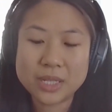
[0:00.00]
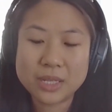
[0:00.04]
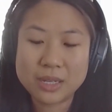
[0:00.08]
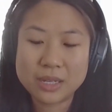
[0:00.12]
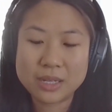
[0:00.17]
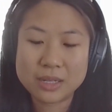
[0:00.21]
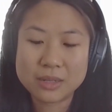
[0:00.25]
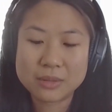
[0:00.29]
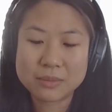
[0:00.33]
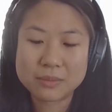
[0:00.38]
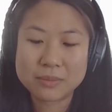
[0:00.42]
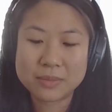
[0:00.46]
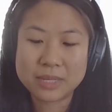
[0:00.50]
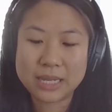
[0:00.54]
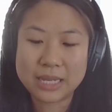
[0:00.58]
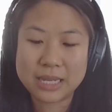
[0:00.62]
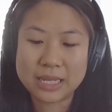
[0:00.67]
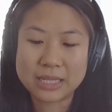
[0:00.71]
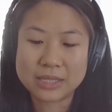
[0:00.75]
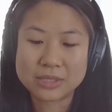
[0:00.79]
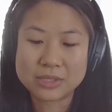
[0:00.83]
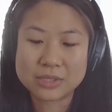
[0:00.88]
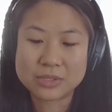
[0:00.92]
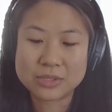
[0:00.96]

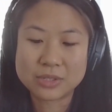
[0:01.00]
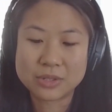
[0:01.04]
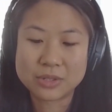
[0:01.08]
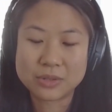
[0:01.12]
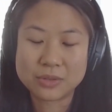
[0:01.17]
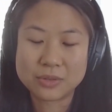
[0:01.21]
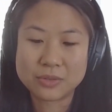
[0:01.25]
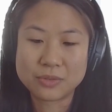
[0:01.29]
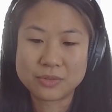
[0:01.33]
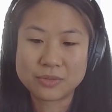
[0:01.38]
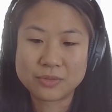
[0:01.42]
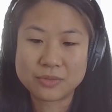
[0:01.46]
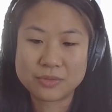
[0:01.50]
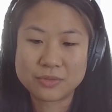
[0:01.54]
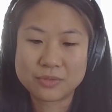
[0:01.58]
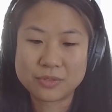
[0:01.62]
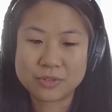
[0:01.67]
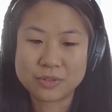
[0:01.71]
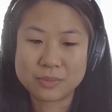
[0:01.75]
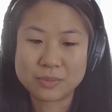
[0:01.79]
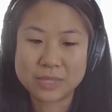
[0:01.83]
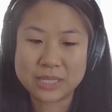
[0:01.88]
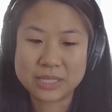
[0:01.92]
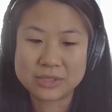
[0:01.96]
And so
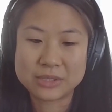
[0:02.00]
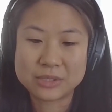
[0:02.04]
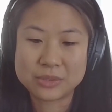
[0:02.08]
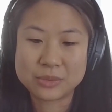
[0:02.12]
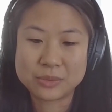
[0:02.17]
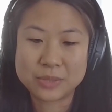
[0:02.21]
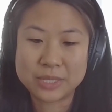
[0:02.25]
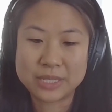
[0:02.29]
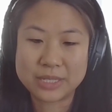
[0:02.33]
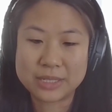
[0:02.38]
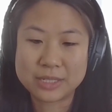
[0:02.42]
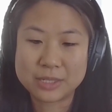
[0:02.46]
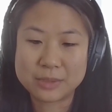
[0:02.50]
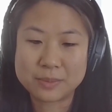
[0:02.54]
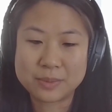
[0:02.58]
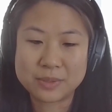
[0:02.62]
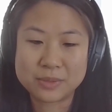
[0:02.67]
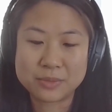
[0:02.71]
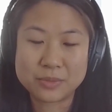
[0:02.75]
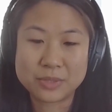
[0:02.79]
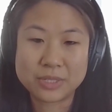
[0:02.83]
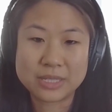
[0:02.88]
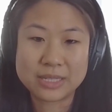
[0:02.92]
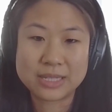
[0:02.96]
for me to wake up
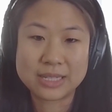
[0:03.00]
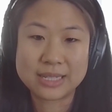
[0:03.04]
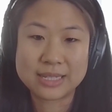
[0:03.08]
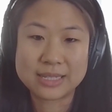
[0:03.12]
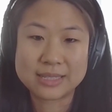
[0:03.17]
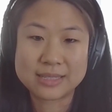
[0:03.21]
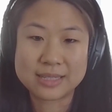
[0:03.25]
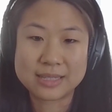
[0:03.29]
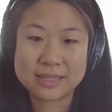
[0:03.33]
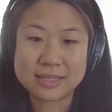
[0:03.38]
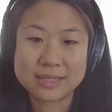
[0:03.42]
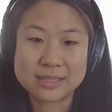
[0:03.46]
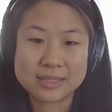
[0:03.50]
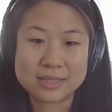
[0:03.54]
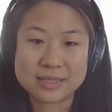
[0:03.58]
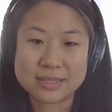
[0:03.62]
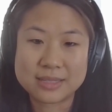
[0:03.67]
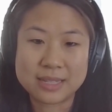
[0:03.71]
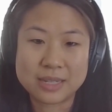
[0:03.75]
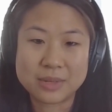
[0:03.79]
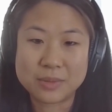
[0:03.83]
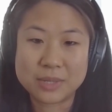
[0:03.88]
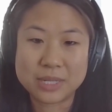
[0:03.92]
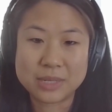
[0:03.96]
and realize that this
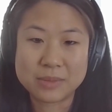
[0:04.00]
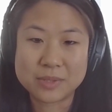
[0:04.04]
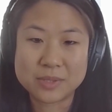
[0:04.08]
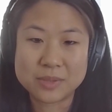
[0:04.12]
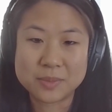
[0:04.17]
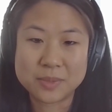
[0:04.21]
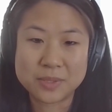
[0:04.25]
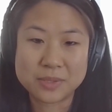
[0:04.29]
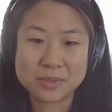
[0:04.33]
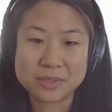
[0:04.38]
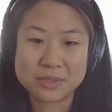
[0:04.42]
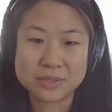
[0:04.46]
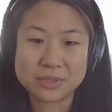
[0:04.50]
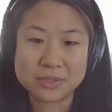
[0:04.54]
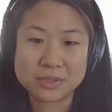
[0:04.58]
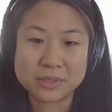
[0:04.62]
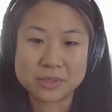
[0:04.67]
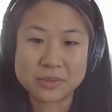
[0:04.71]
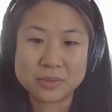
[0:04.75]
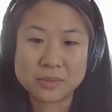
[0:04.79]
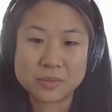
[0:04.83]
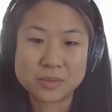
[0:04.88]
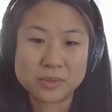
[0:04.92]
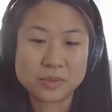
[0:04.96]
is not what I was supposed to
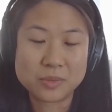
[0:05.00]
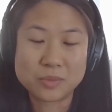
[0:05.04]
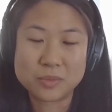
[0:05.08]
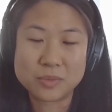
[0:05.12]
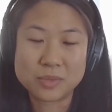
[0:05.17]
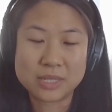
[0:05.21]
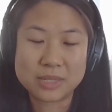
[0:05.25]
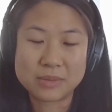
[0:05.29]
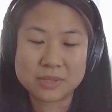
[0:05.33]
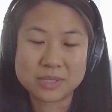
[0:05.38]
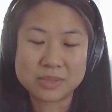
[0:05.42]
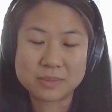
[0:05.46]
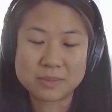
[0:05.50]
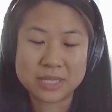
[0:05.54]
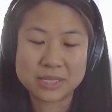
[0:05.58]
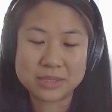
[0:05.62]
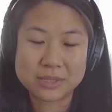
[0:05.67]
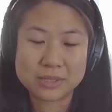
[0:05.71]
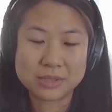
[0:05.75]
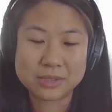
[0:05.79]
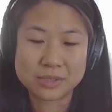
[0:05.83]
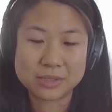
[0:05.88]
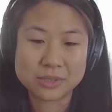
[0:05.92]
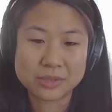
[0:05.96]
do, what I was
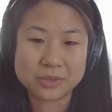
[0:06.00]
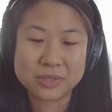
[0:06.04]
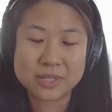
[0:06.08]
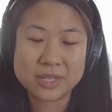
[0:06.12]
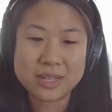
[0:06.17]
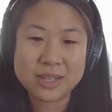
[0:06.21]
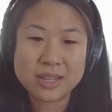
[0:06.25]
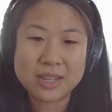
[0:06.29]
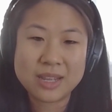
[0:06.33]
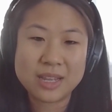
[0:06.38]
meant to do,